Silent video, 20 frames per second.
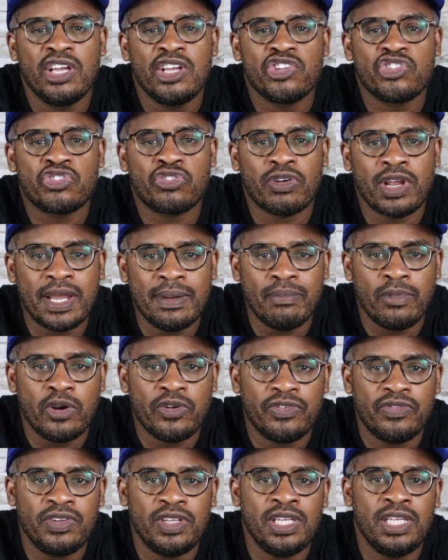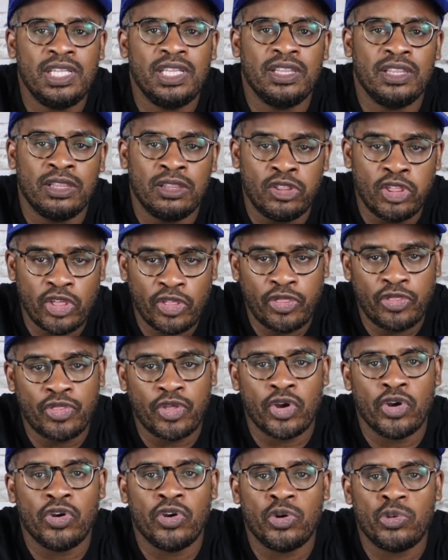Trey Murphy
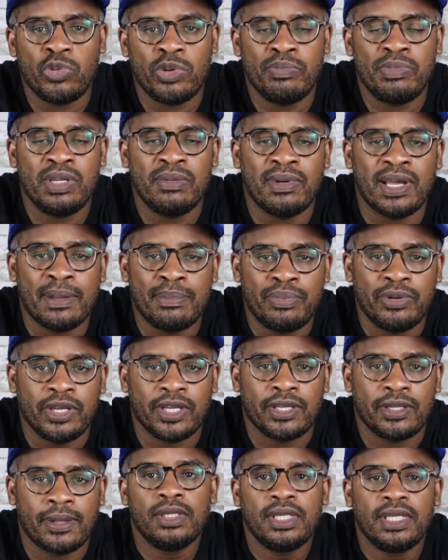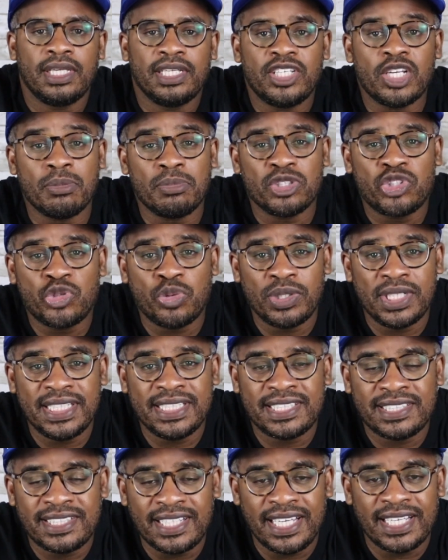III would be my pick. Number
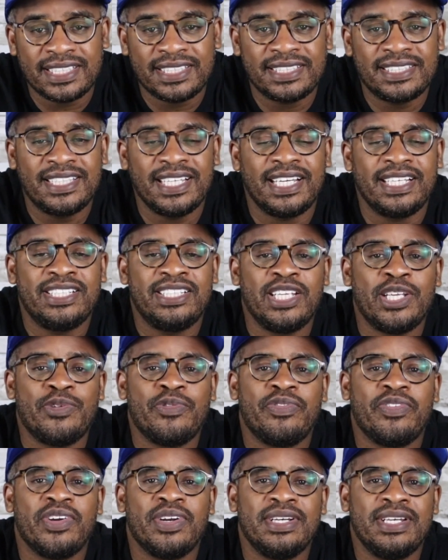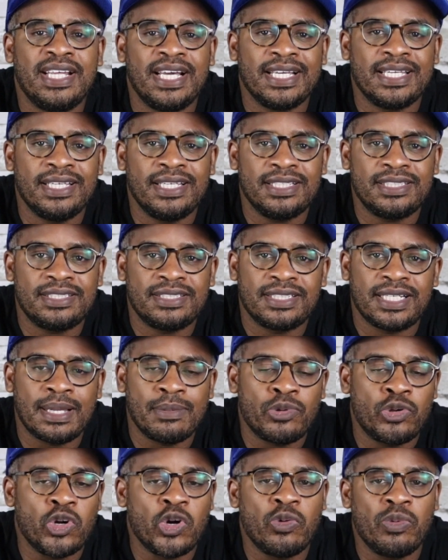26, the Denver Nuggets, and
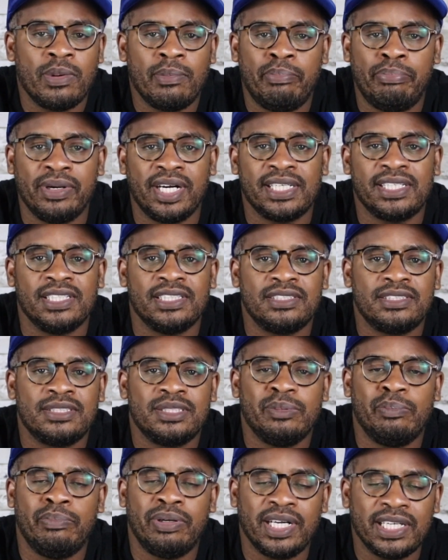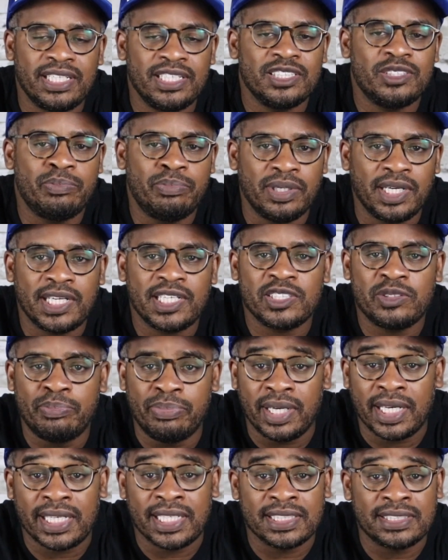I'm going with buckets. Buckets, buckets,
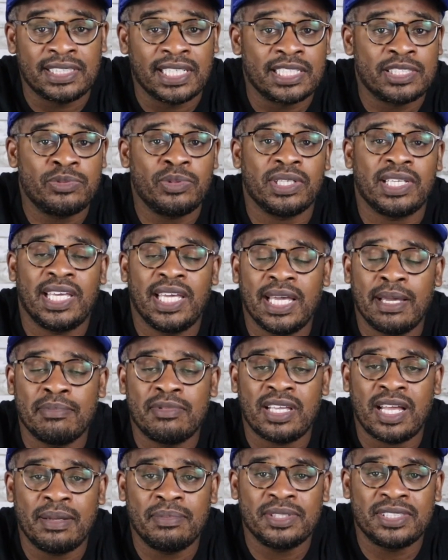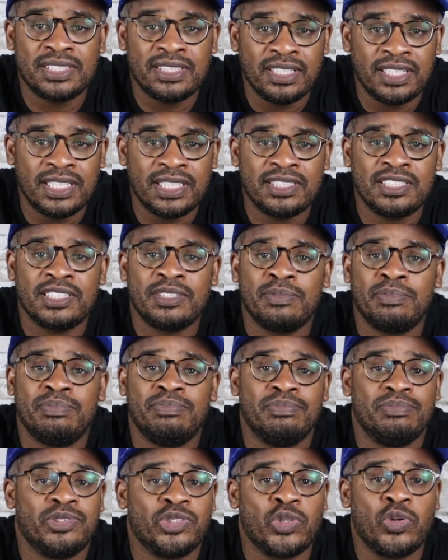buckets. That's what Cam Thomas does, is
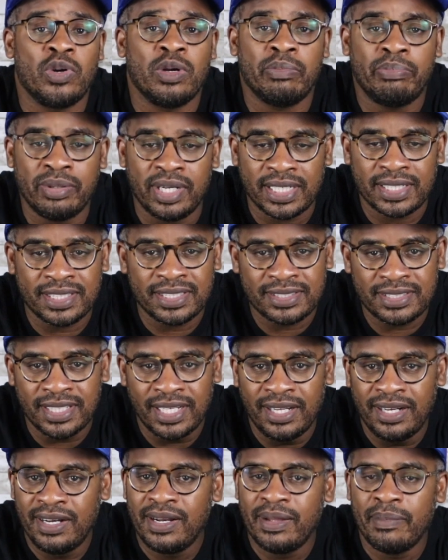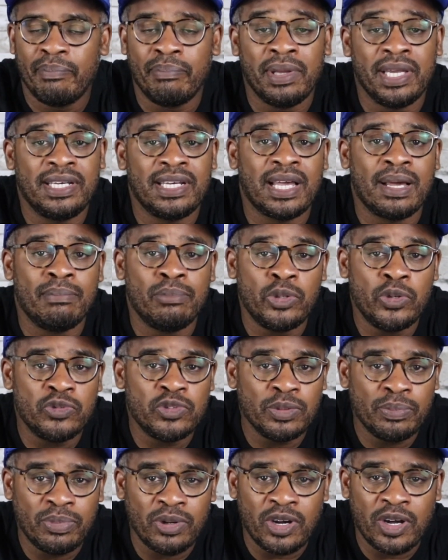score buckets. May not move
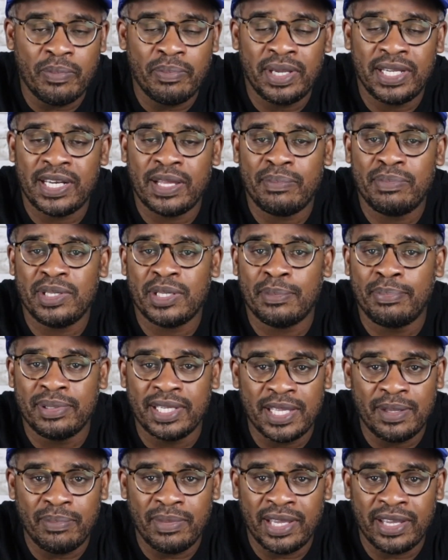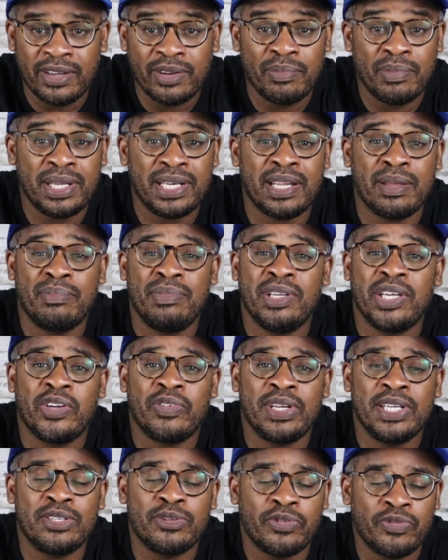the ball, may not be a playmaker, may not be a
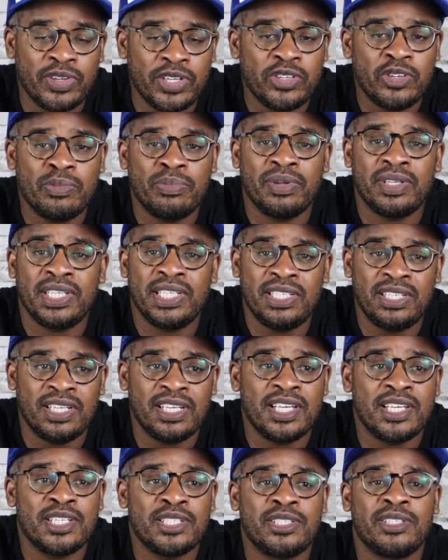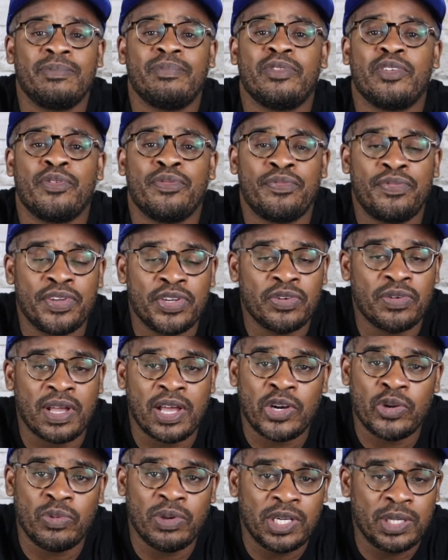great defender, but he does figure
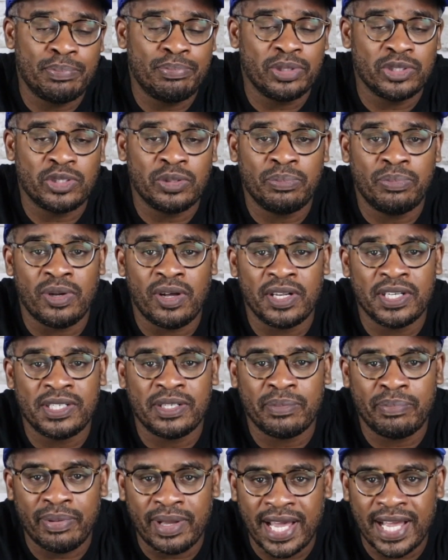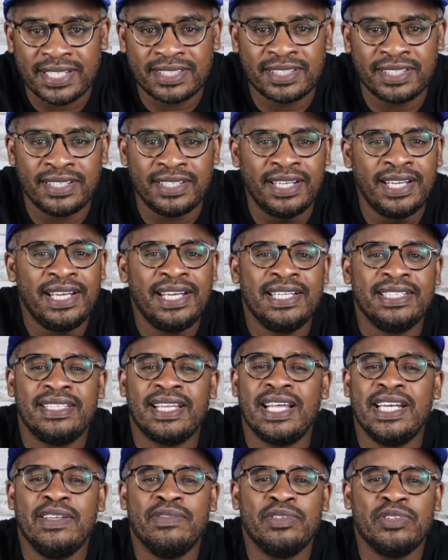out a way to put the ball in the basket.
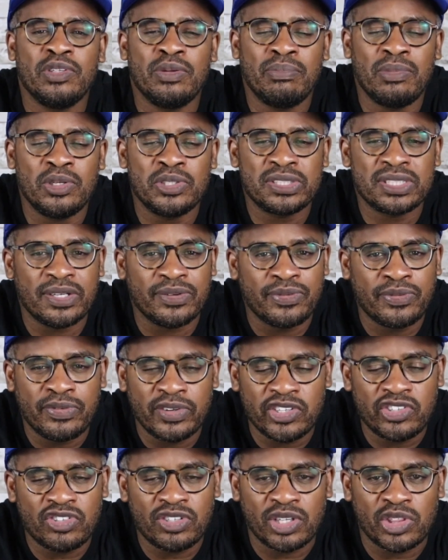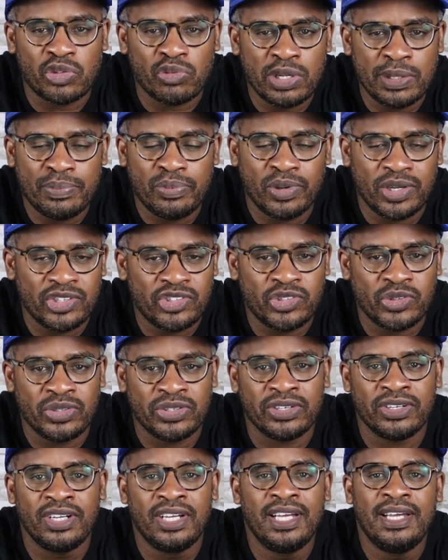Not even the most efficient three-point
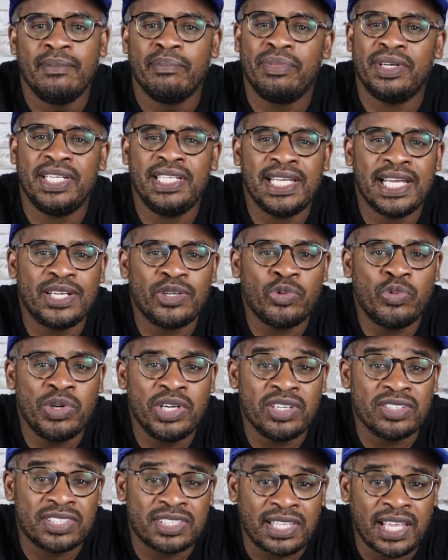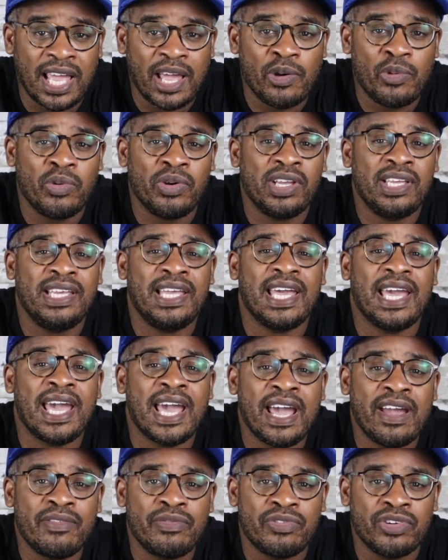shooter, but he had a weird stat where he
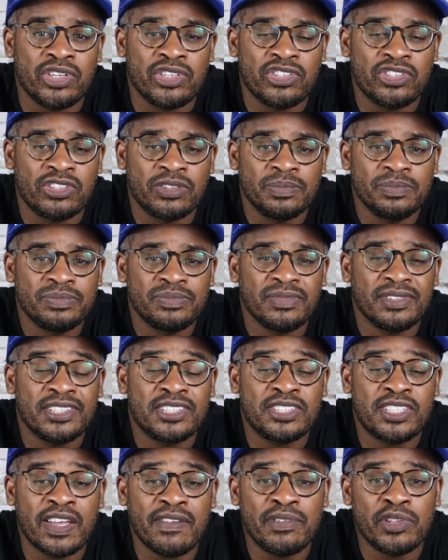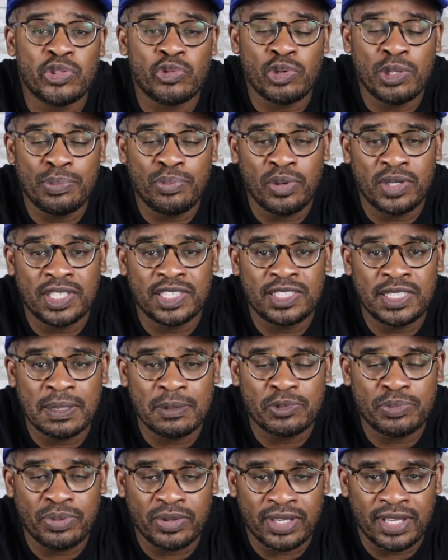averaged 7 three-point
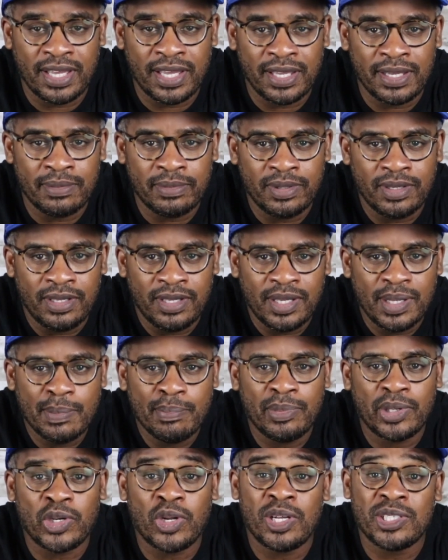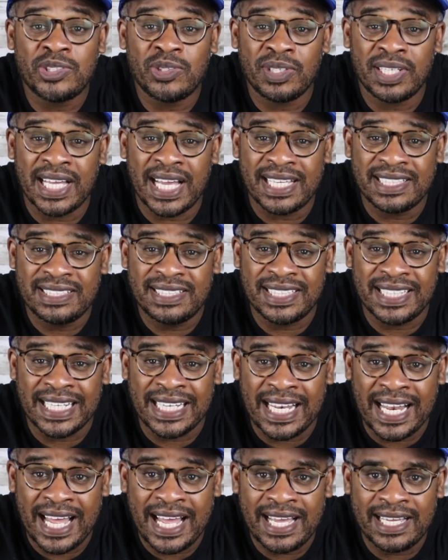attempts per game, but also got to the
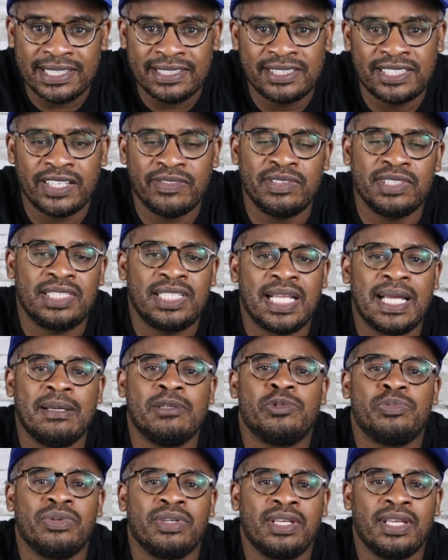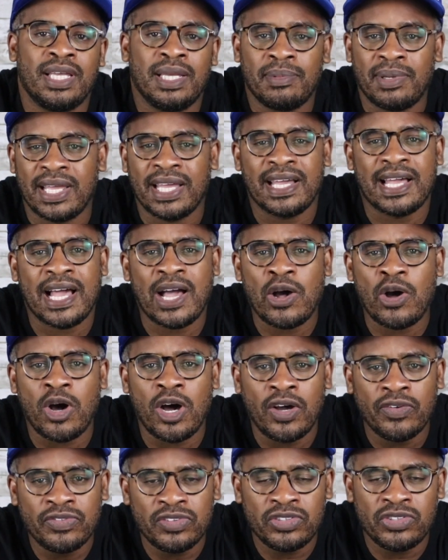line 7 times per game. Like, how
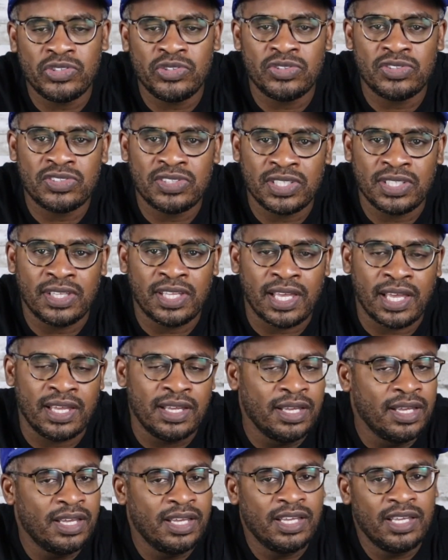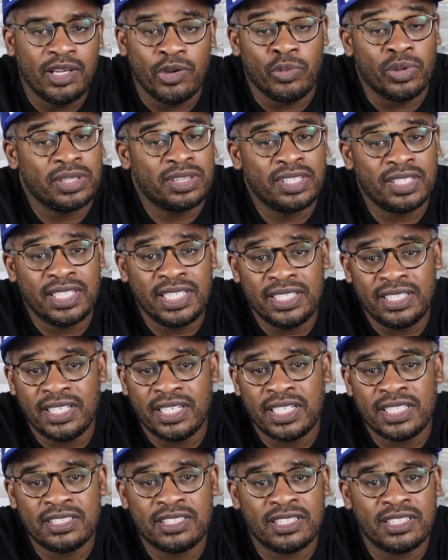often do you see that? One thing he
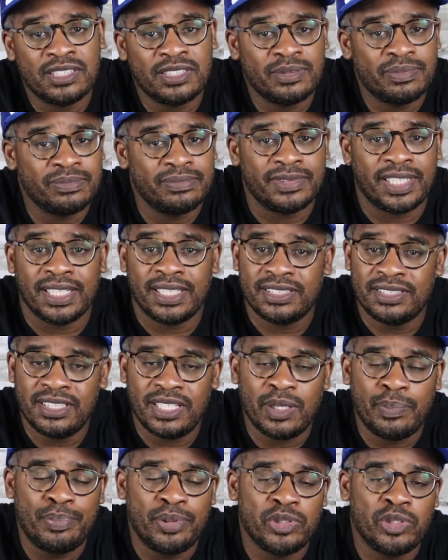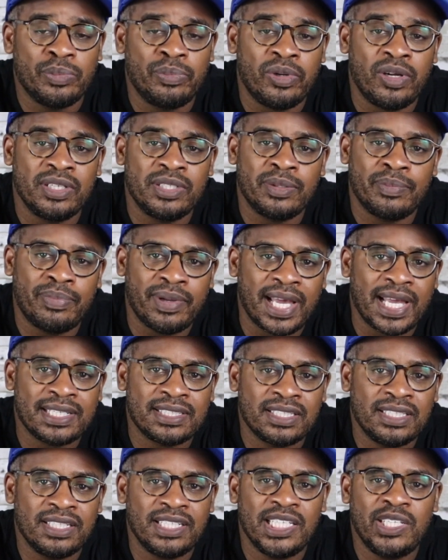does is, like I said, put the ball in the
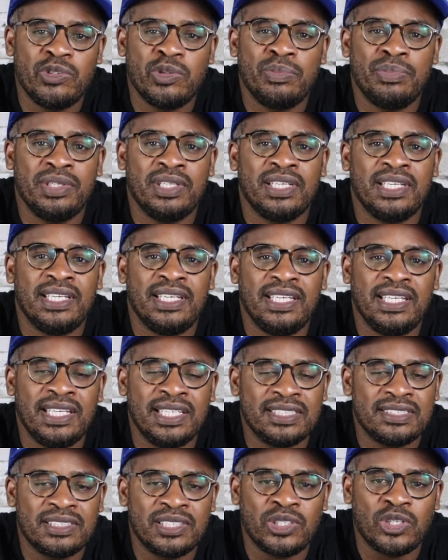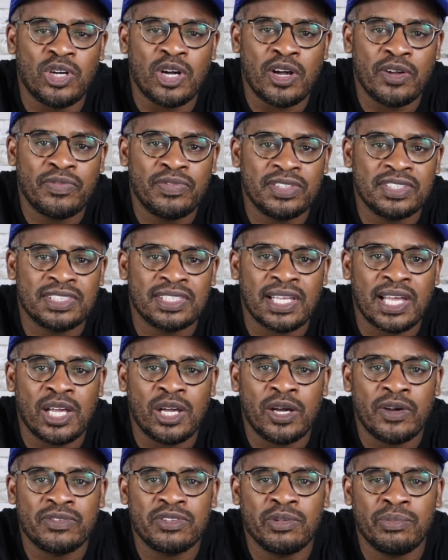basket. He would be an instant offense guy
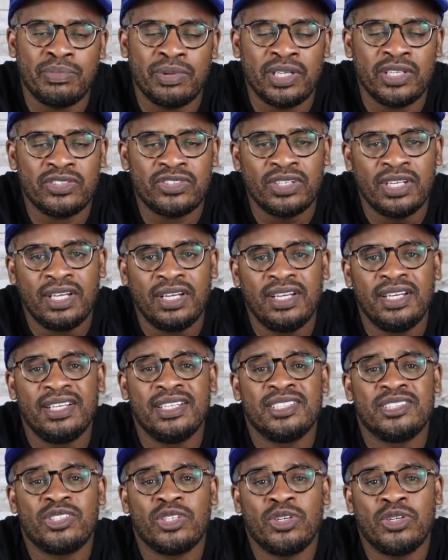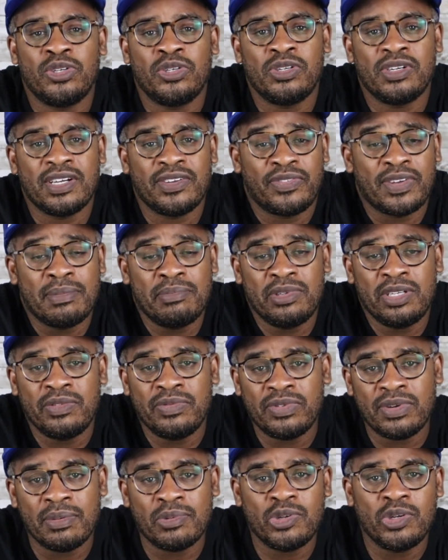off the bench. So if I'm
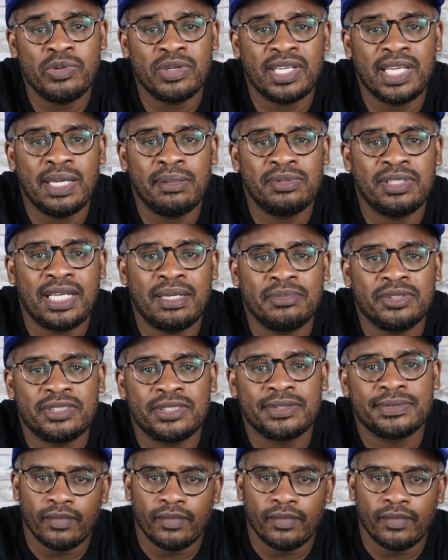Denver, I'm going with Cam Thomas.